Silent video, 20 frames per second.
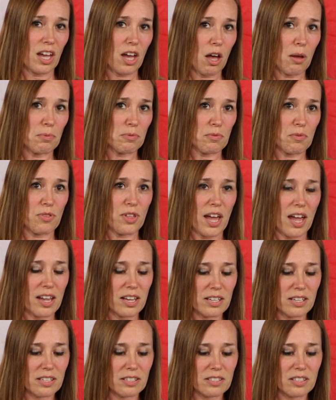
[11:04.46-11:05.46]
helps with
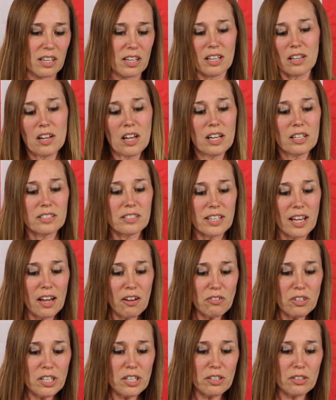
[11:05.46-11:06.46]
that is that
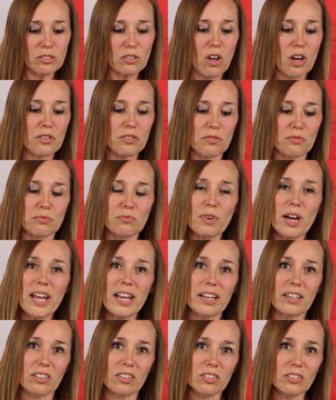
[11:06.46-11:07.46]
down here along the
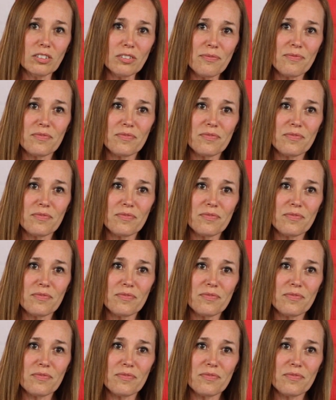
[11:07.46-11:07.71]
rail,